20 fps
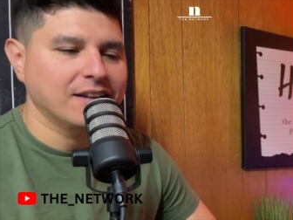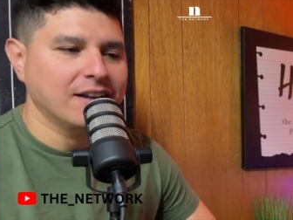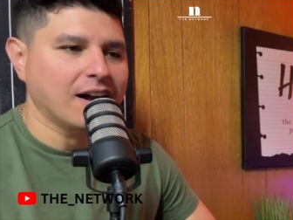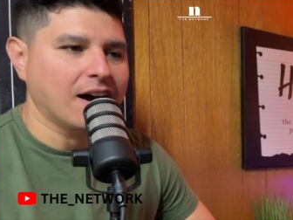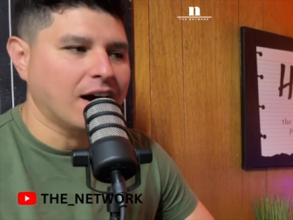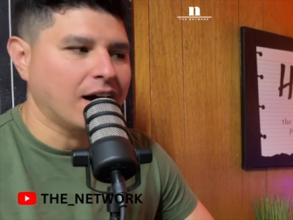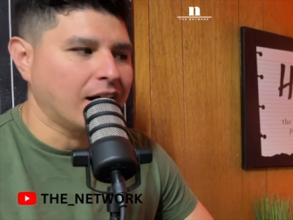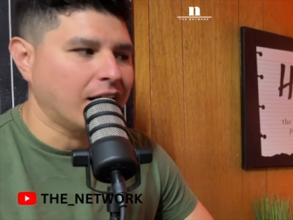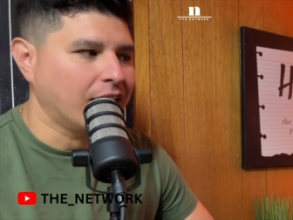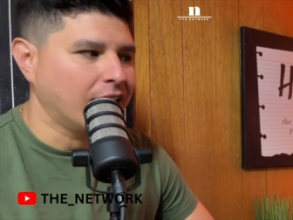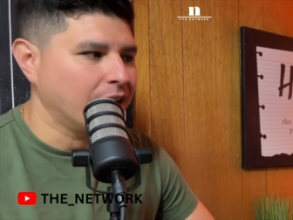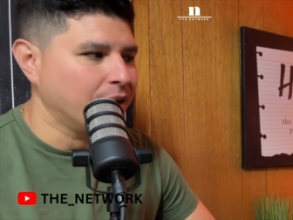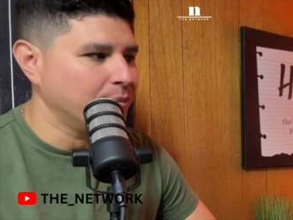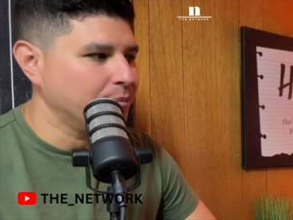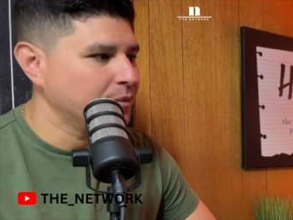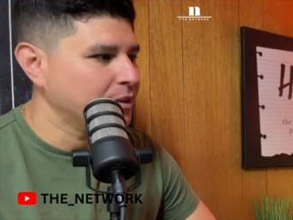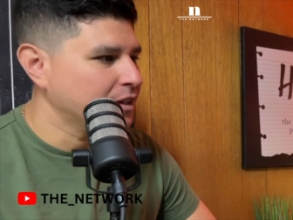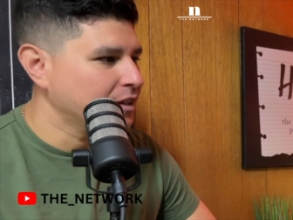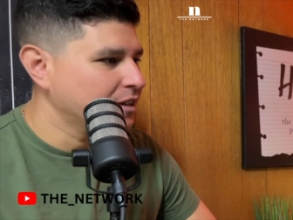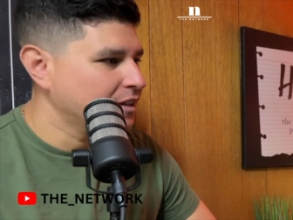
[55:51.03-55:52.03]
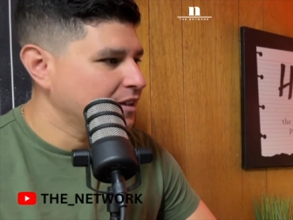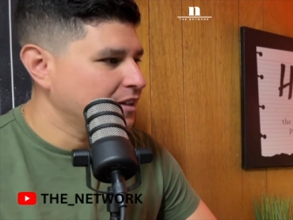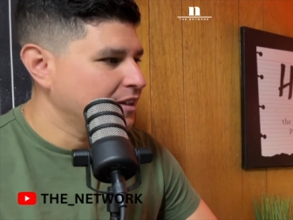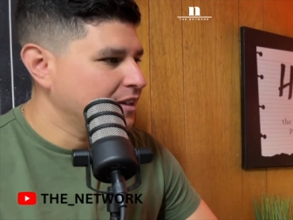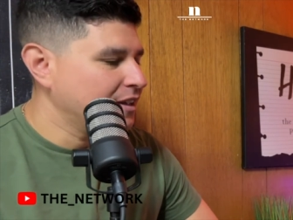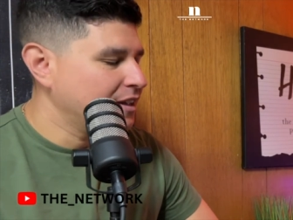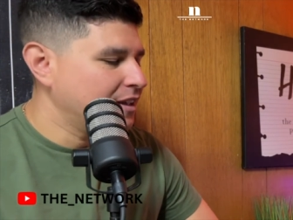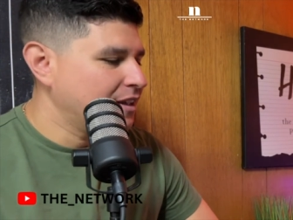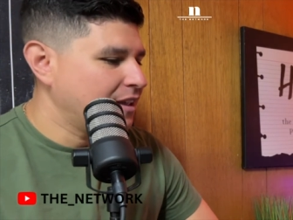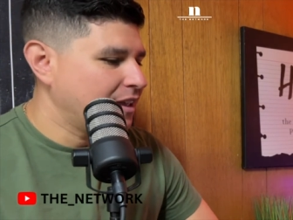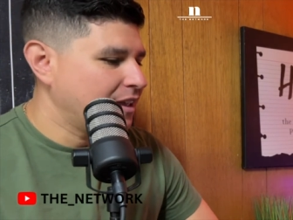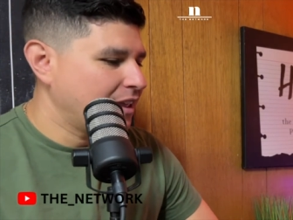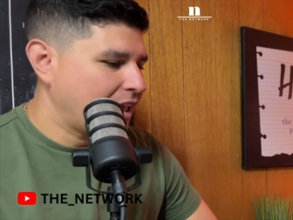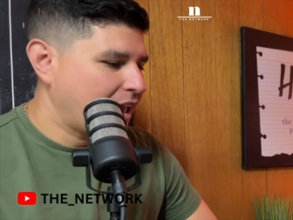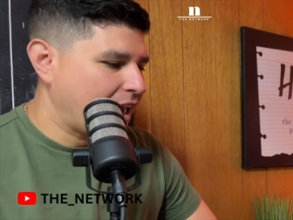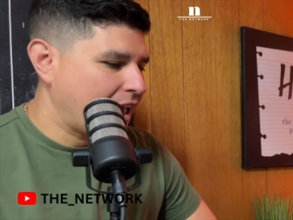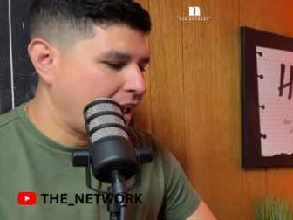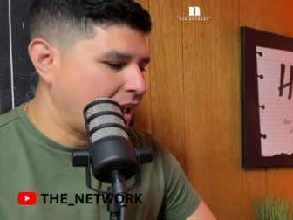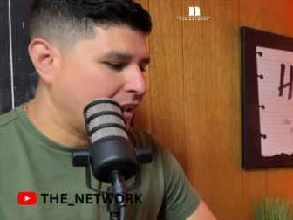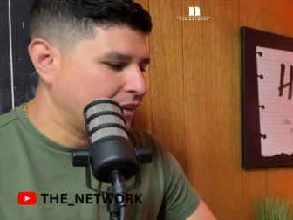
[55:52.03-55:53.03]
Um,
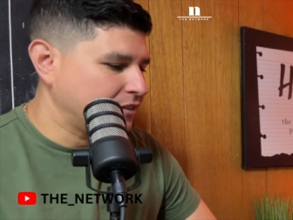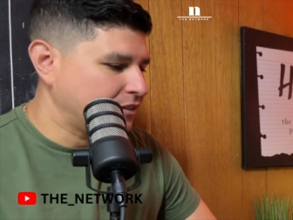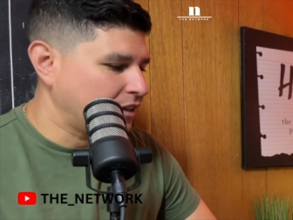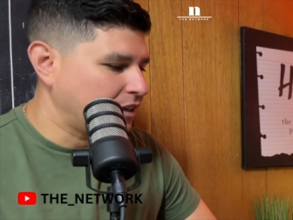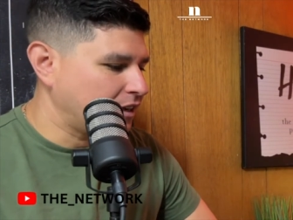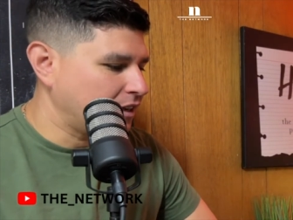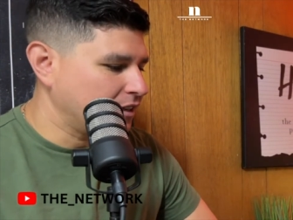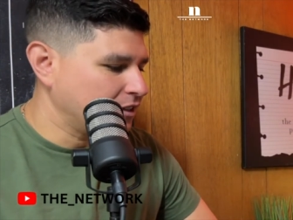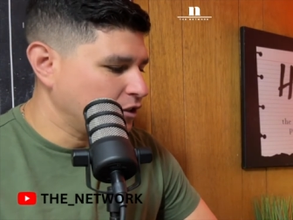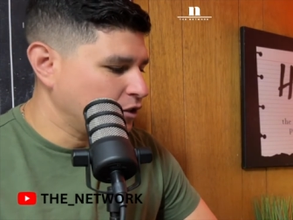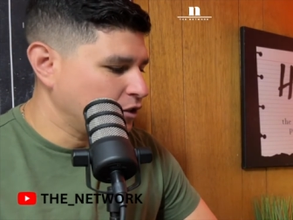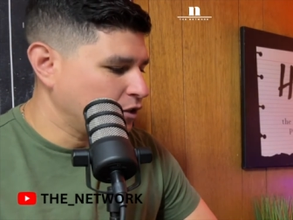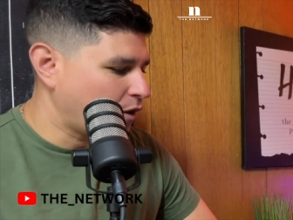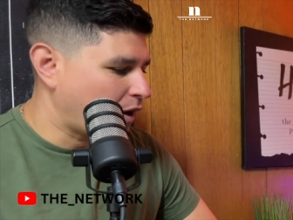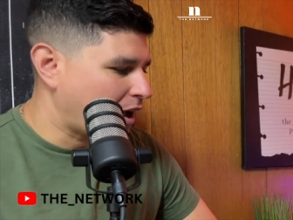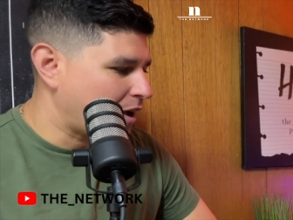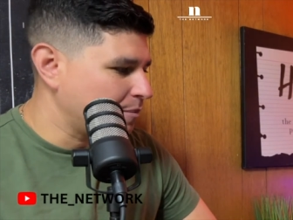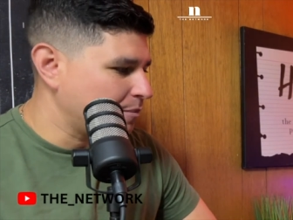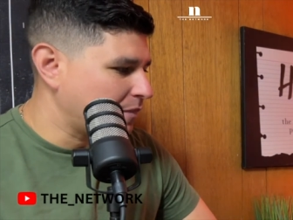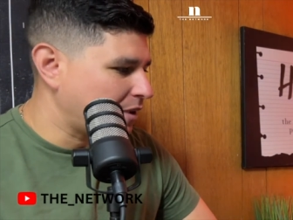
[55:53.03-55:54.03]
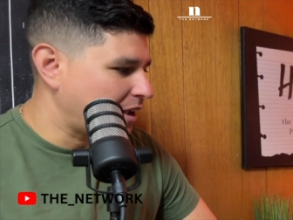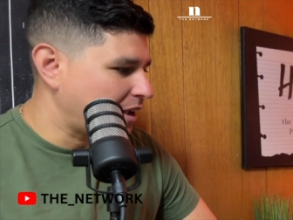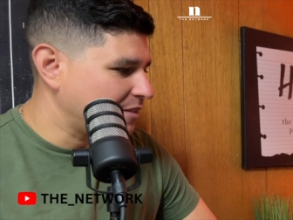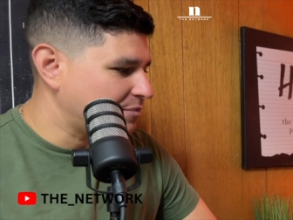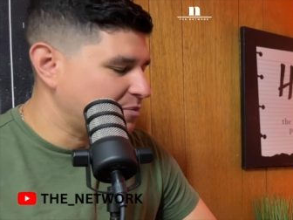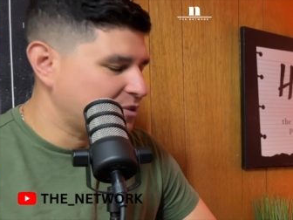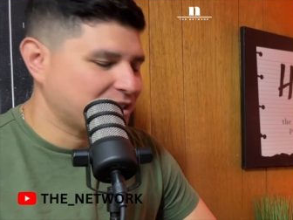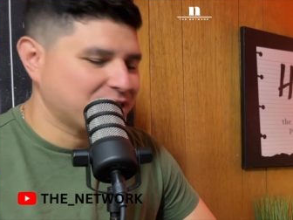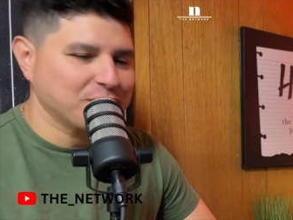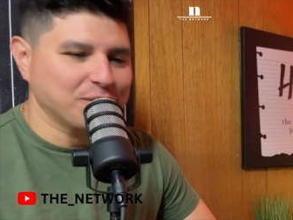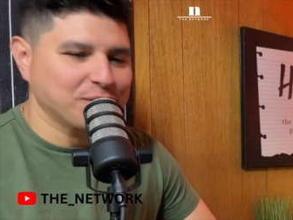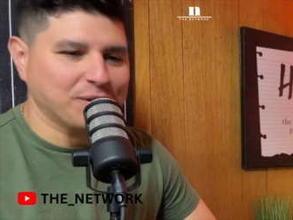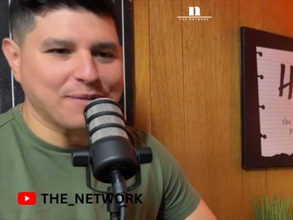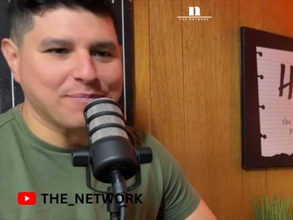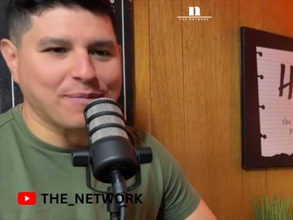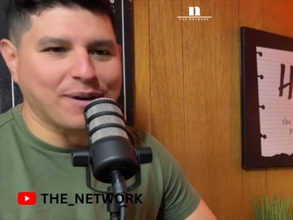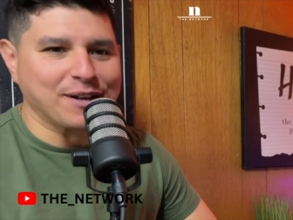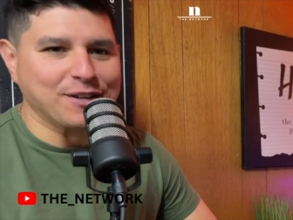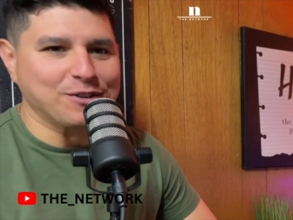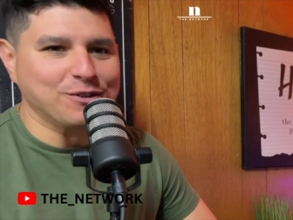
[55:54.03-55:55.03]
and uh, you know I'm I'm still getting
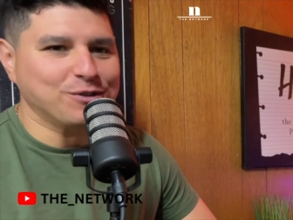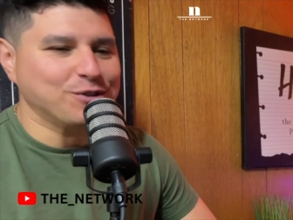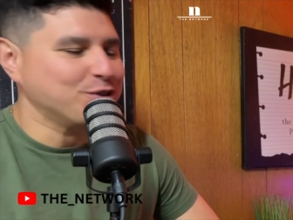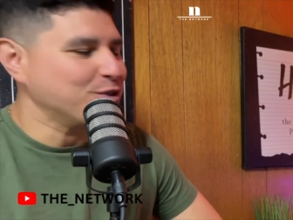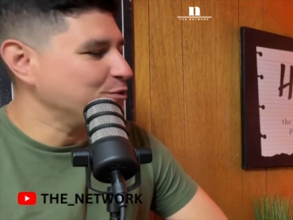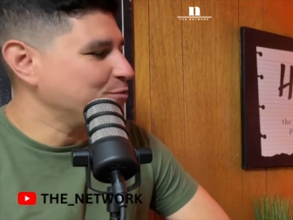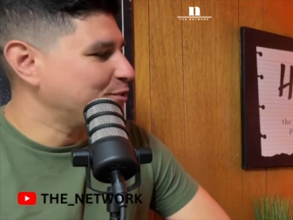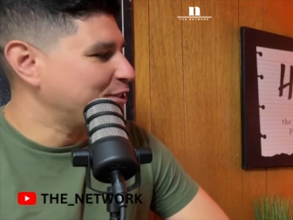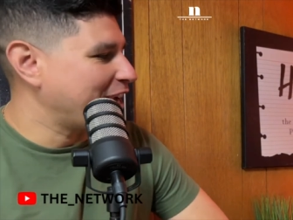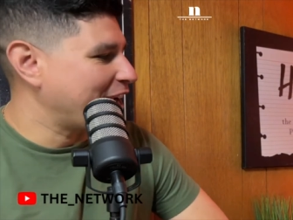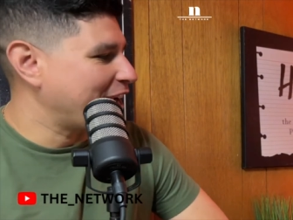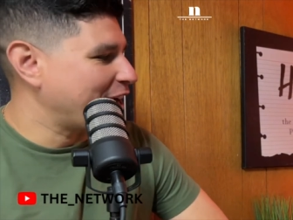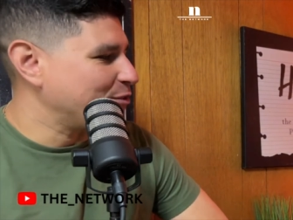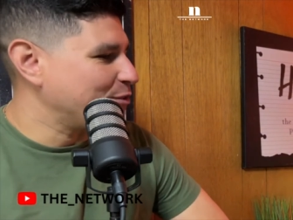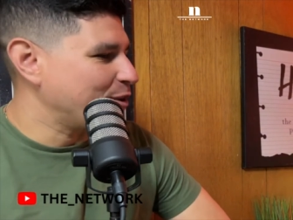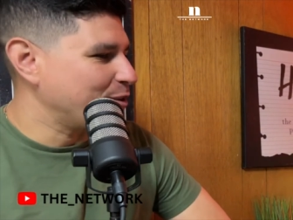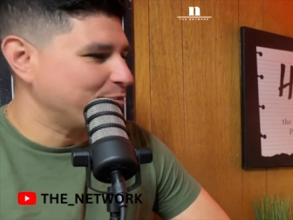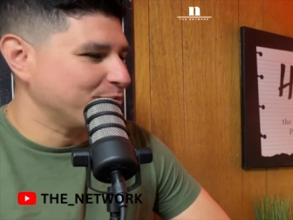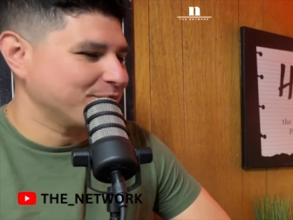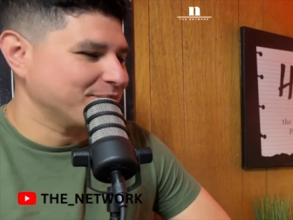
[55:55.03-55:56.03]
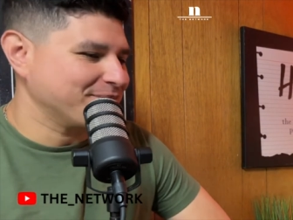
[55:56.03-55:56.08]
my YouTube channel up